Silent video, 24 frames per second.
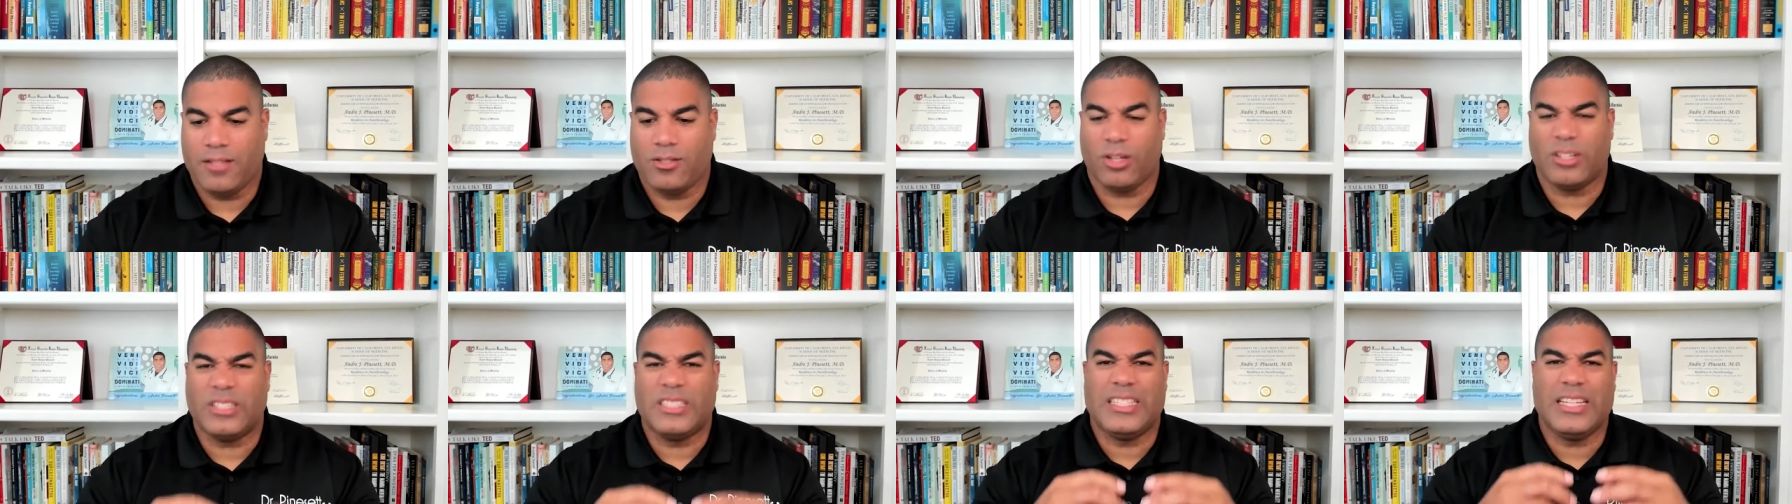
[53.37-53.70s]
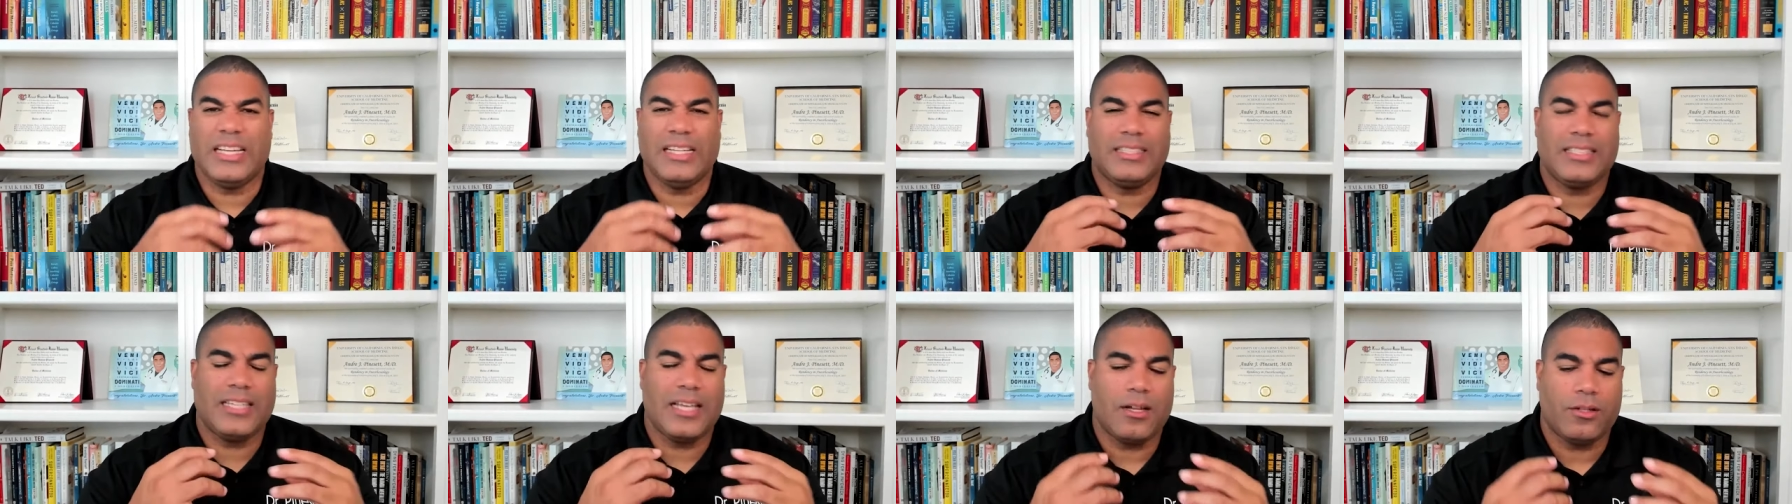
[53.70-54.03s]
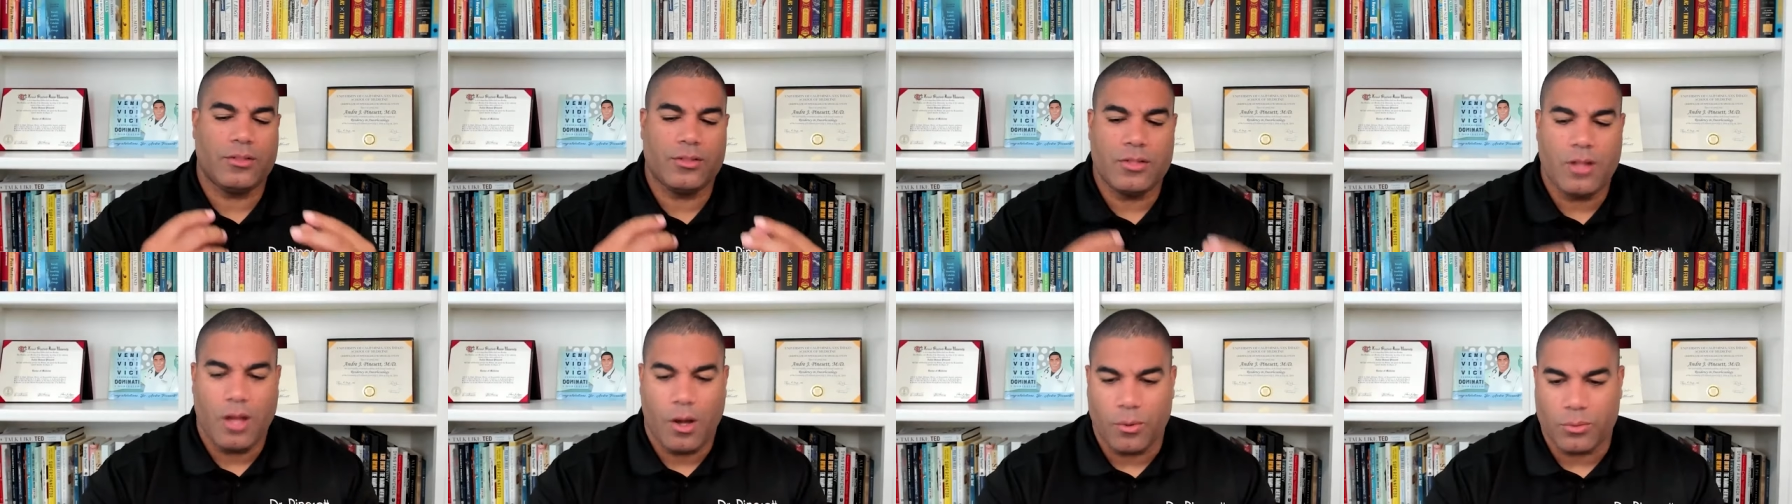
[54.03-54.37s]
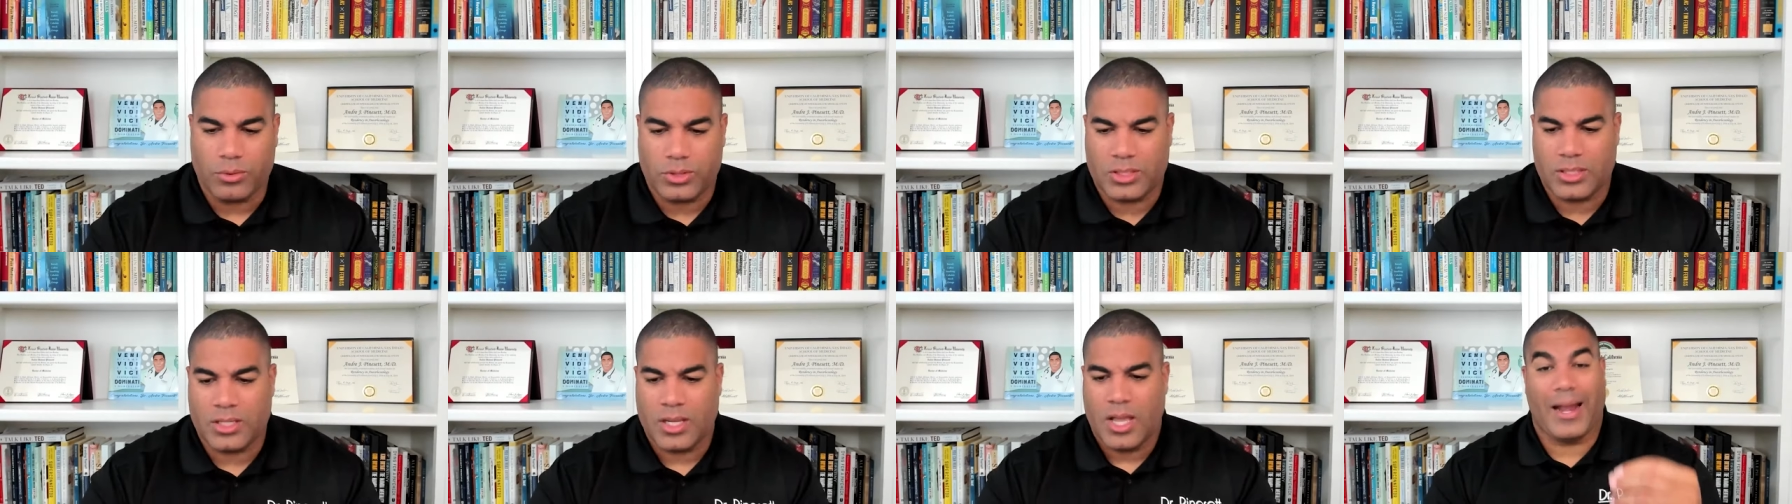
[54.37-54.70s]
he took detailed
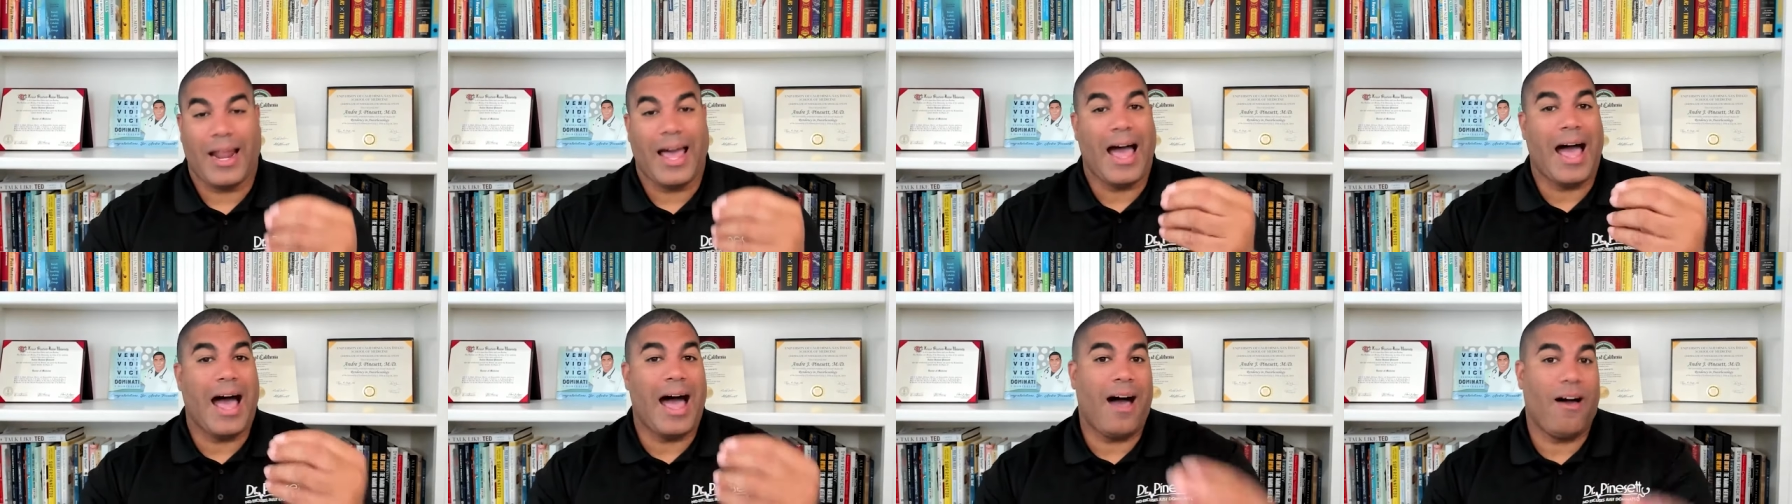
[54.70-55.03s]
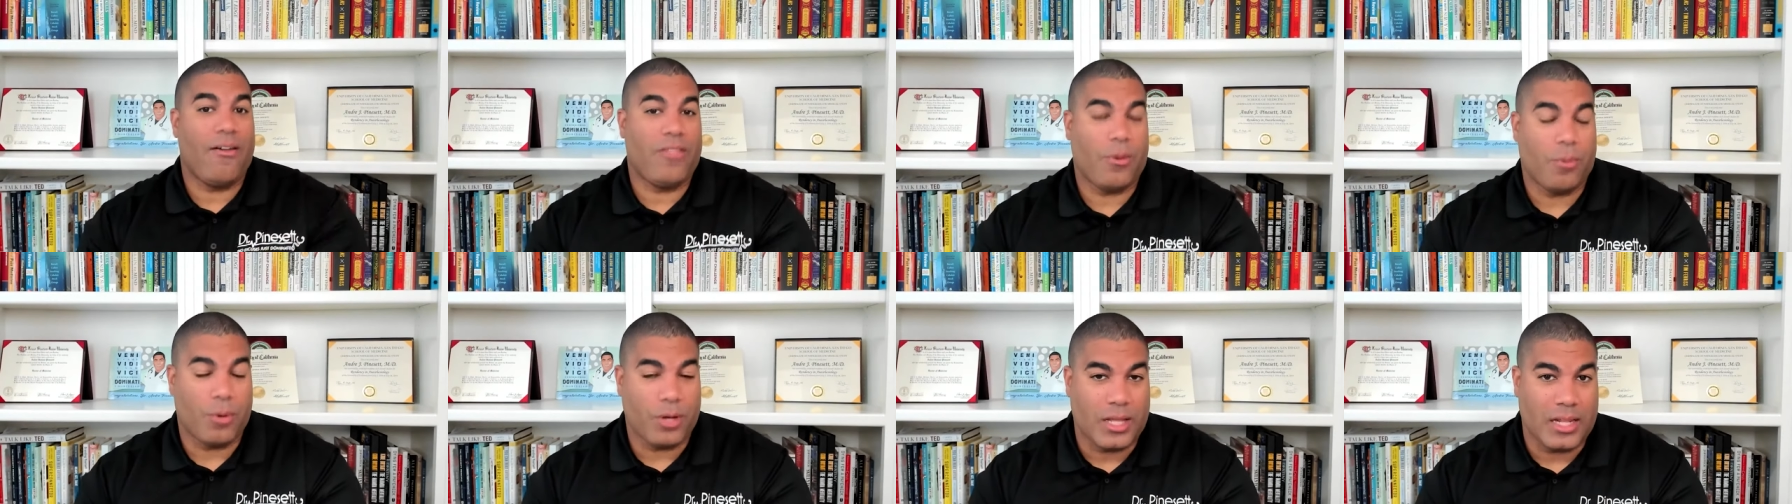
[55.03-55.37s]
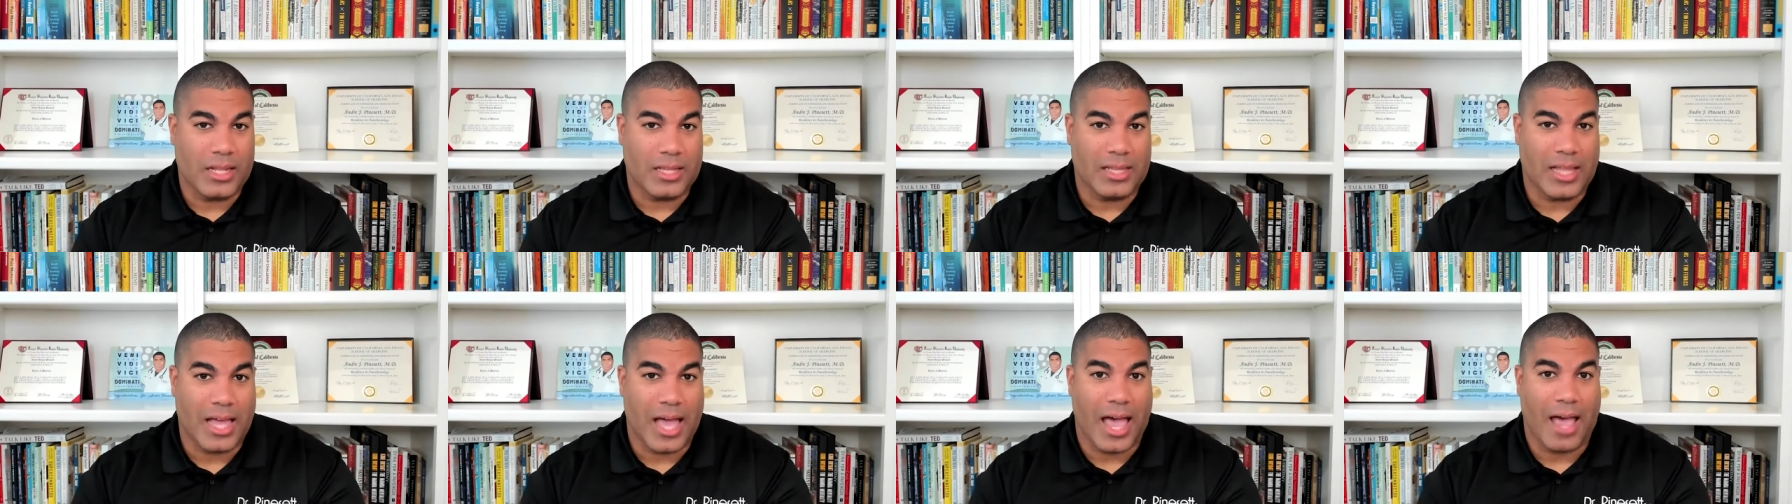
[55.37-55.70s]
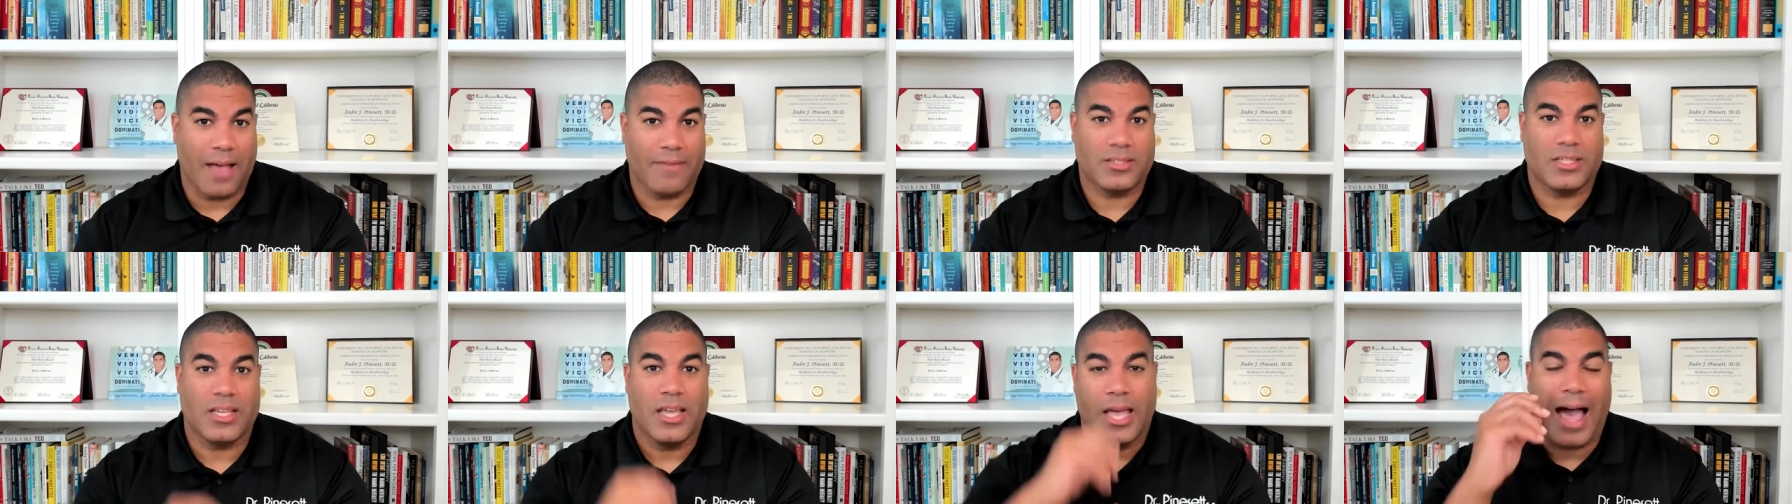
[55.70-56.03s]
notes about how they were getting
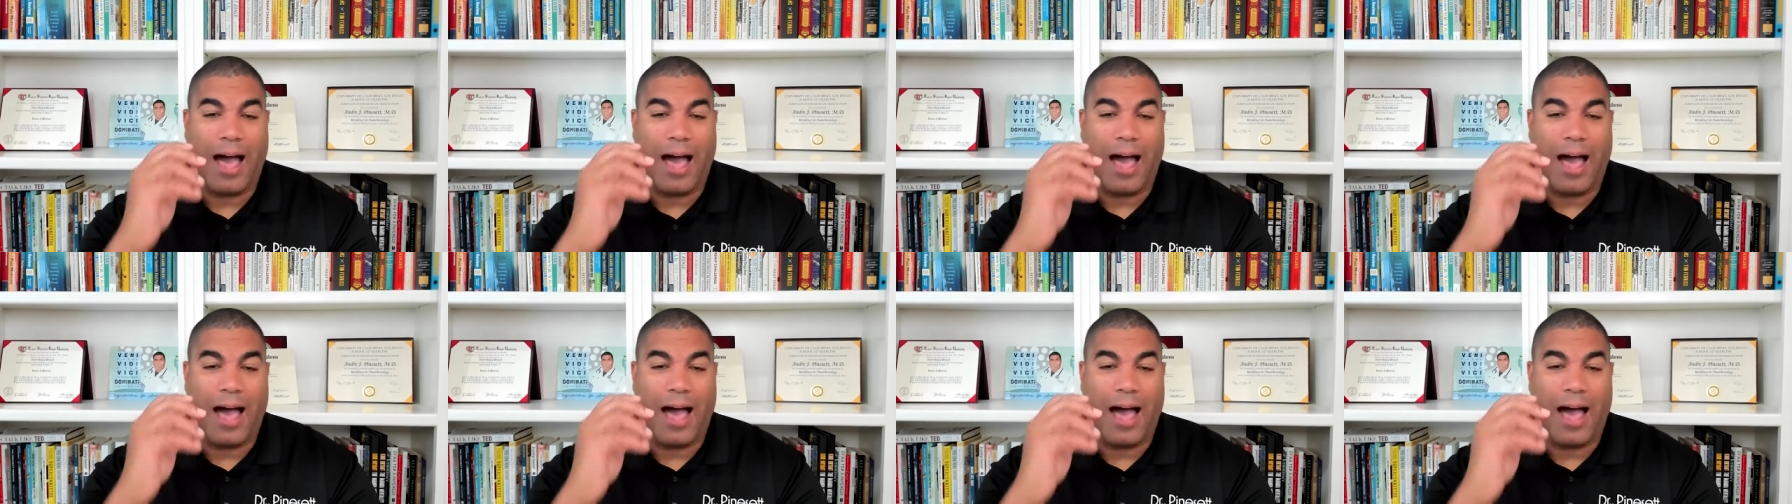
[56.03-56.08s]
laughs,